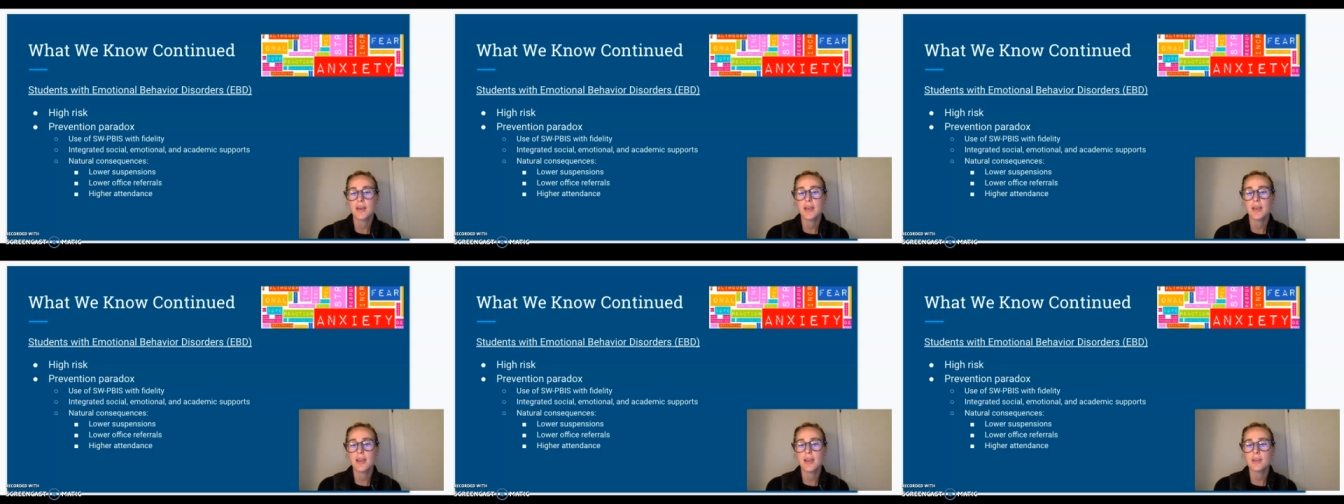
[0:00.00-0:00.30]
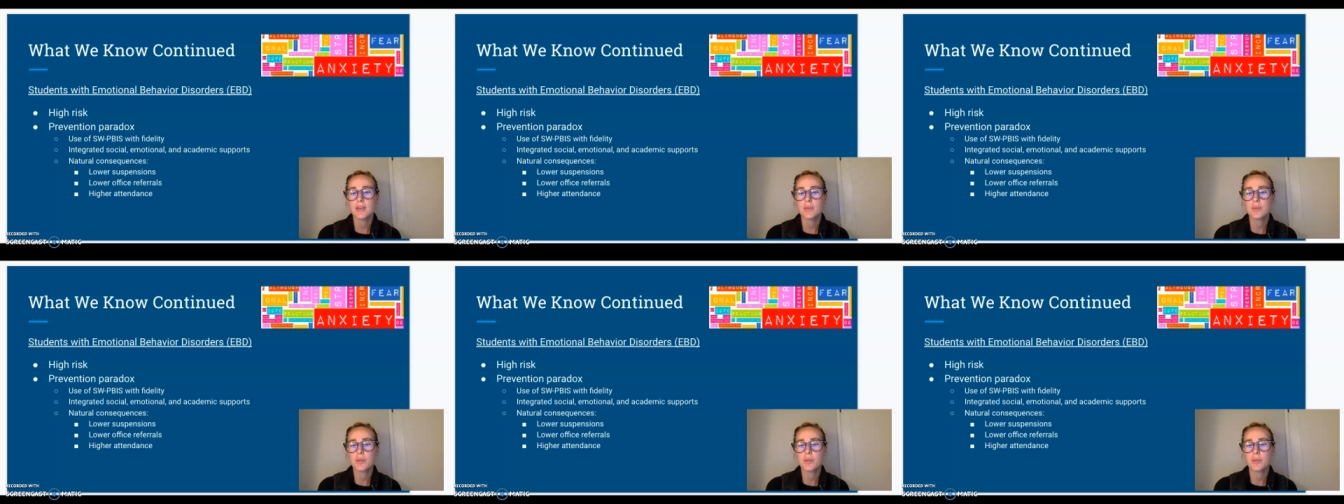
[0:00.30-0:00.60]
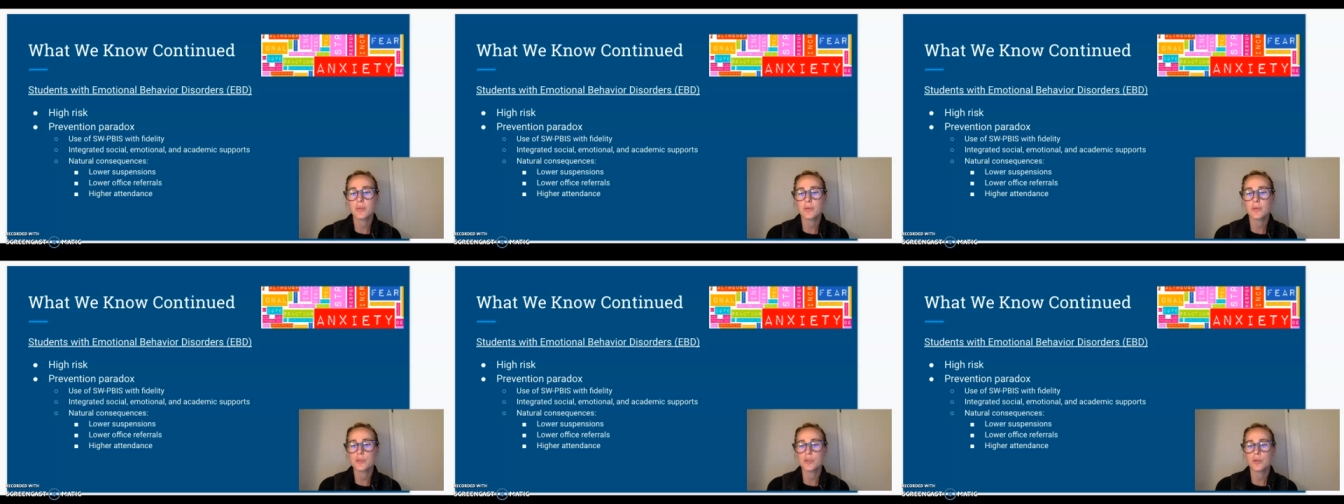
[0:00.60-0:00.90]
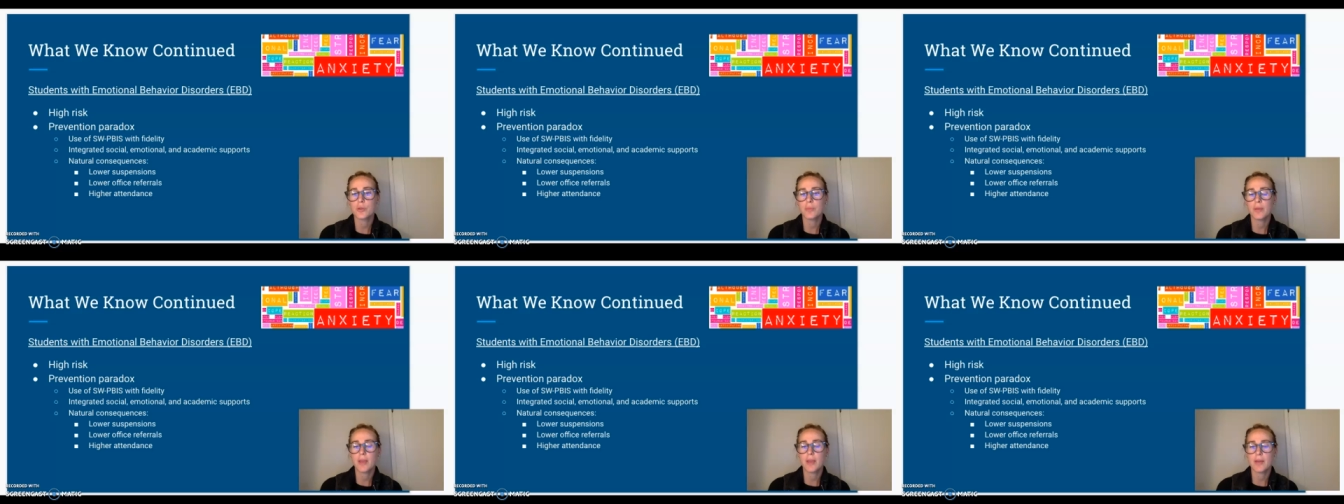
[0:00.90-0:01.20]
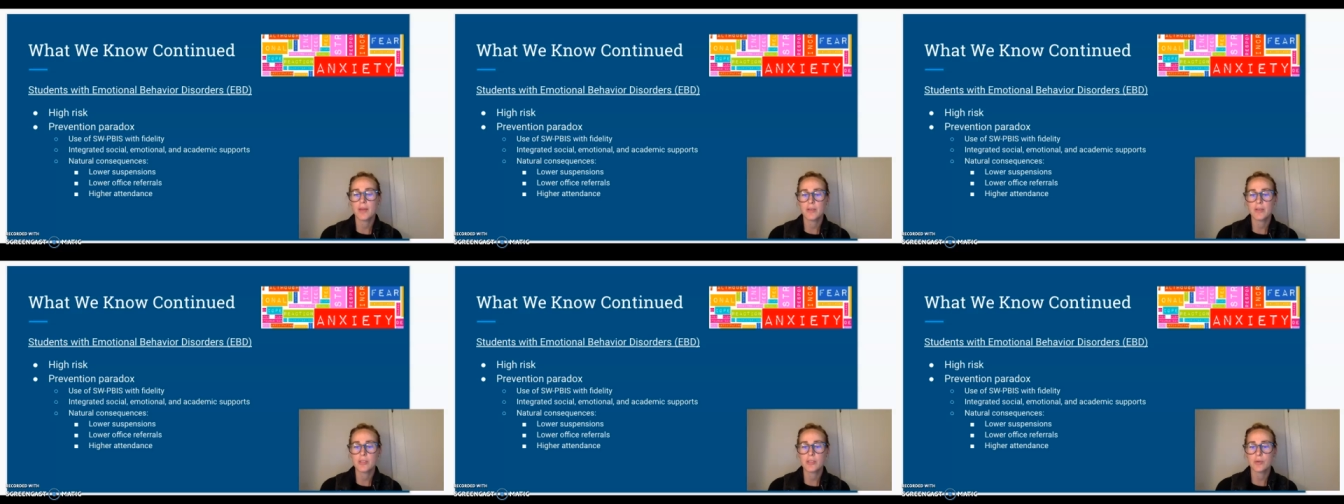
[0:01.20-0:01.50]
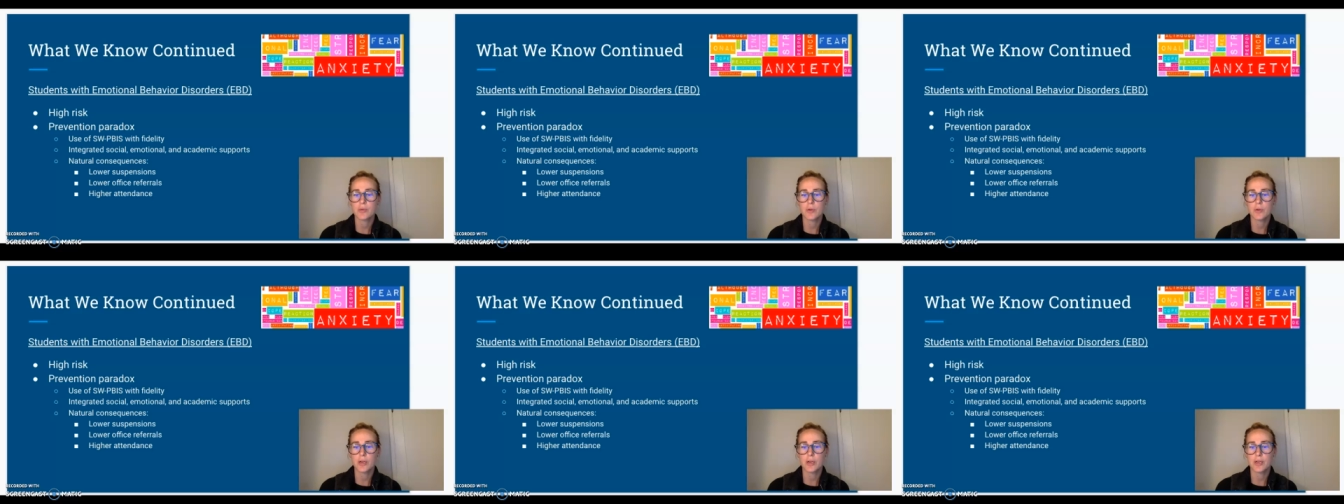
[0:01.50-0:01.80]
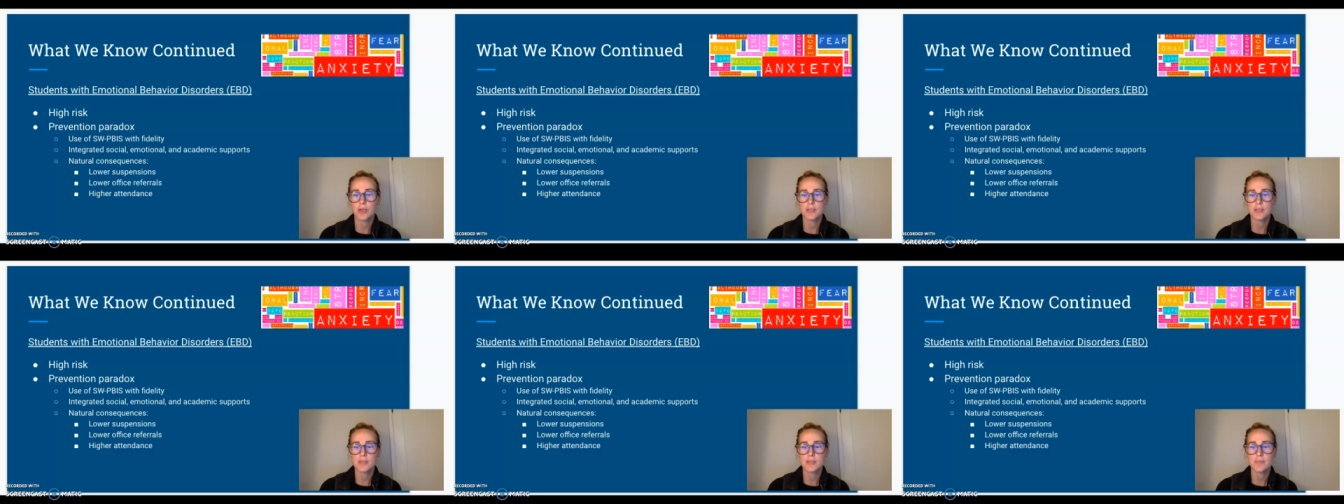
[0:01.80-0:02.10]
and with emotional behavior
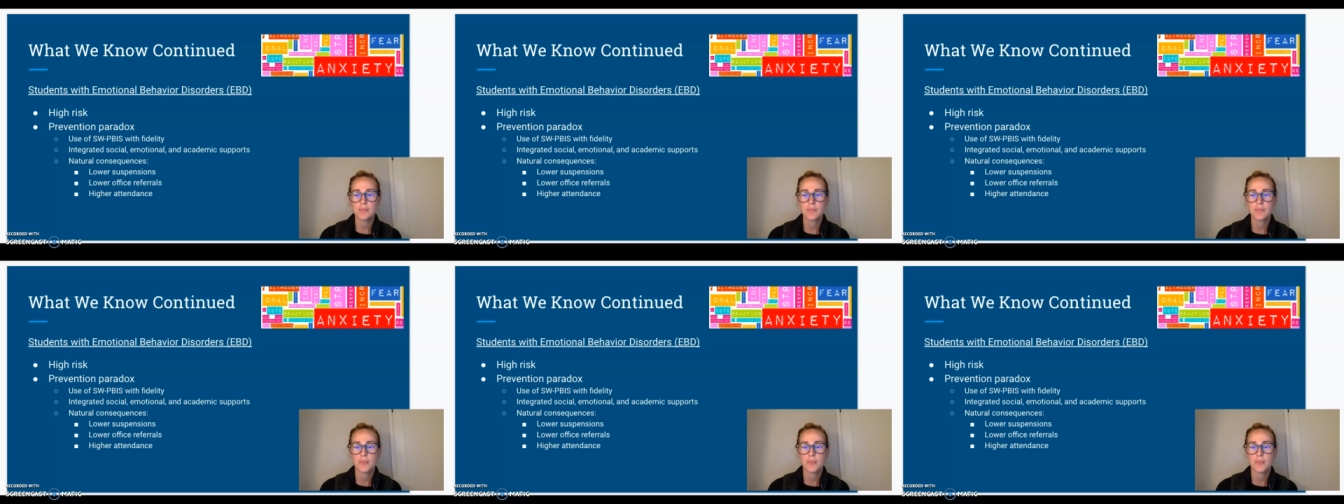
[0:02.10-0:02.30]
disorders,